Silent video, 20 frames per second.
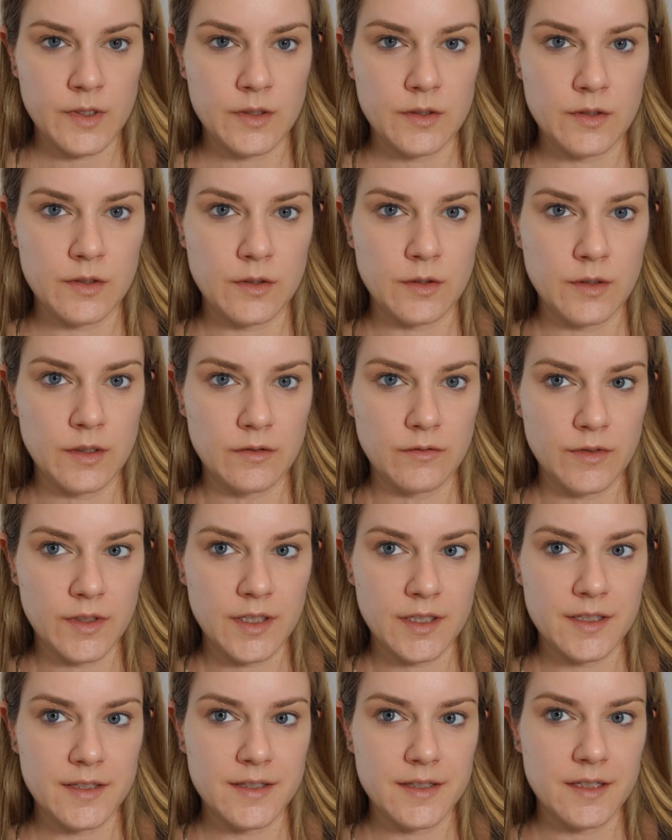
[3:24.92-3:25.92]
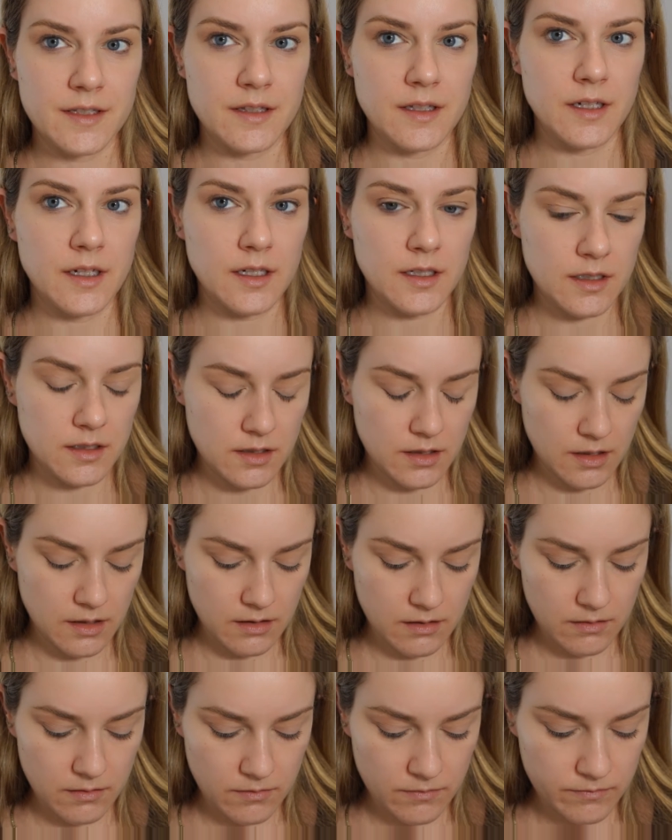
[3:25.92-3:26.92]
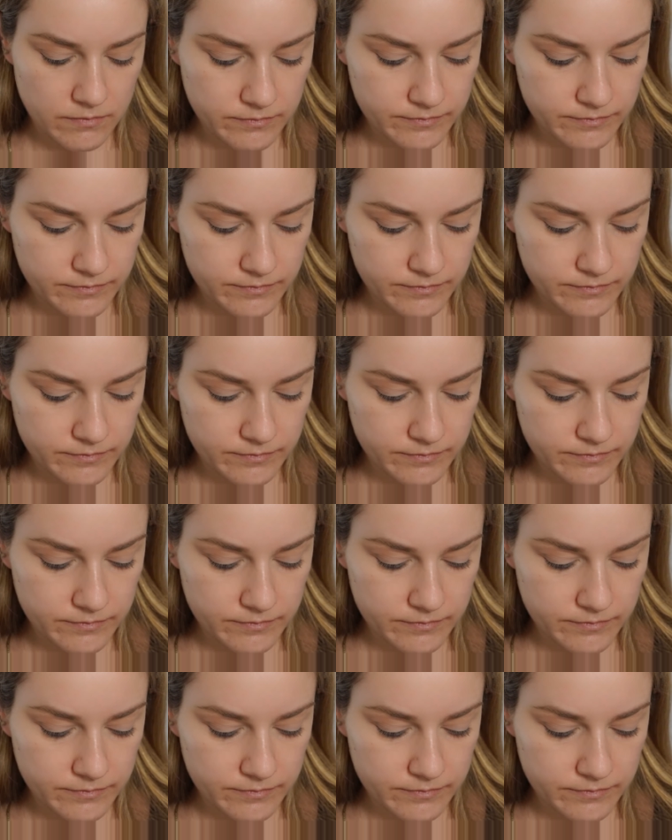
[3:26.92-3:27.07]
So you can really see the eyeshadow.